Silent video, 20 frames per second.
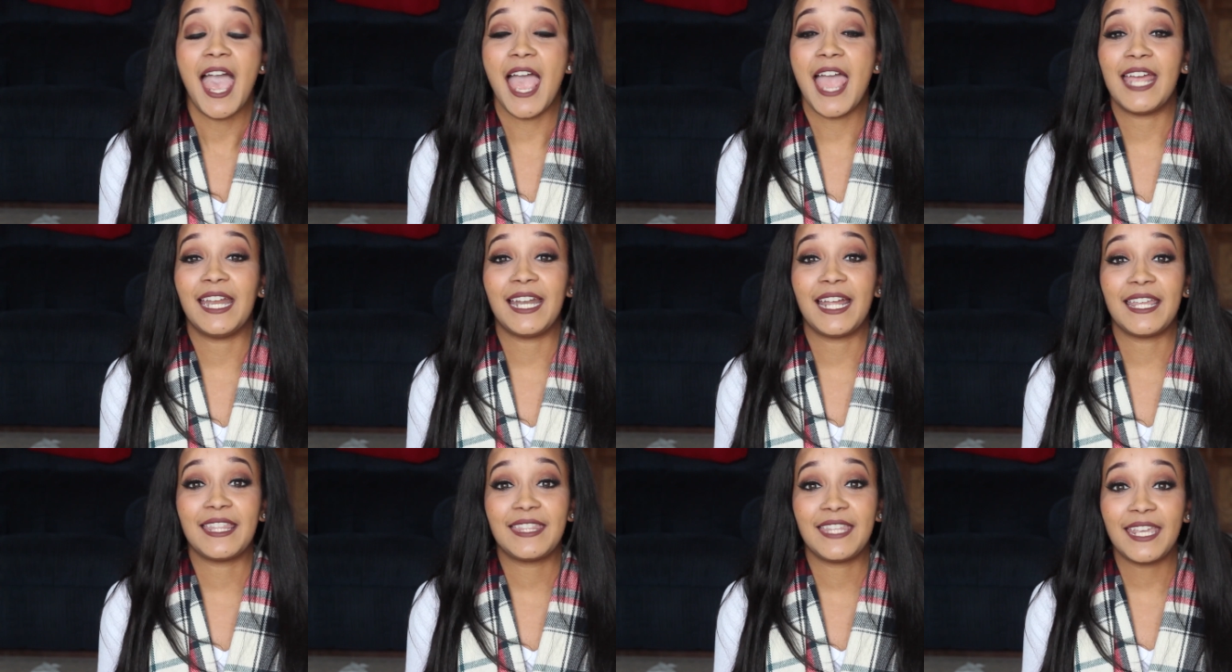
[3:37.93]

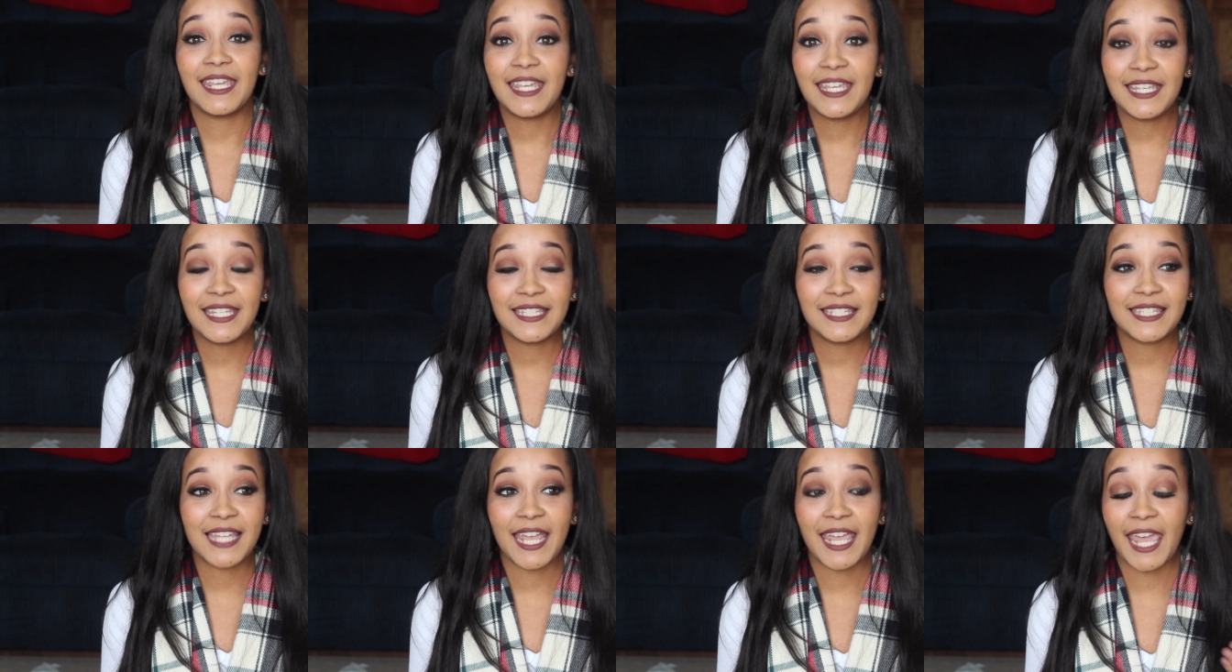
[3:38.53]
and I think
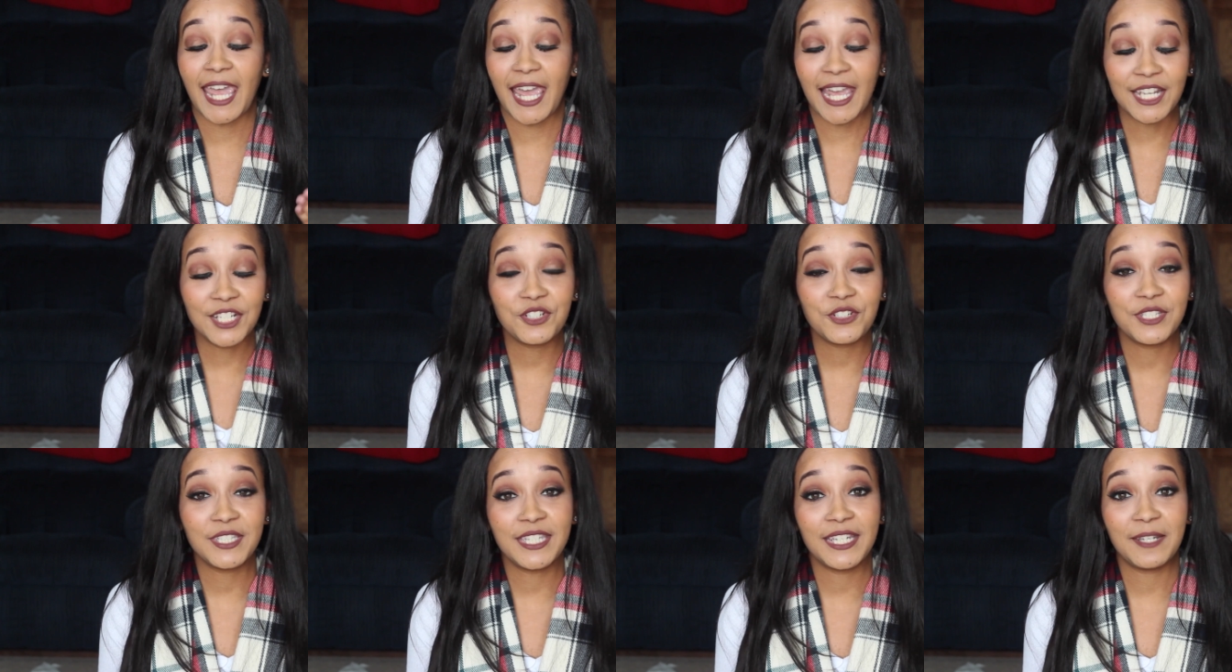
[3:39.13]
he's like
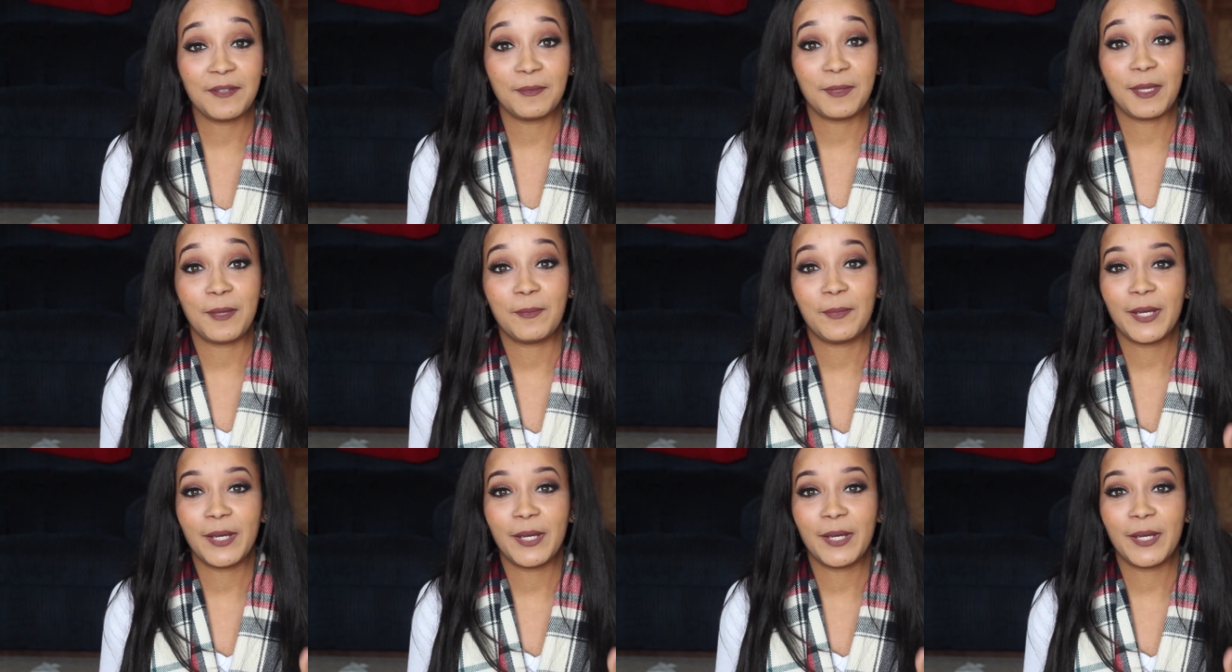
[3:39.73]
interested in me,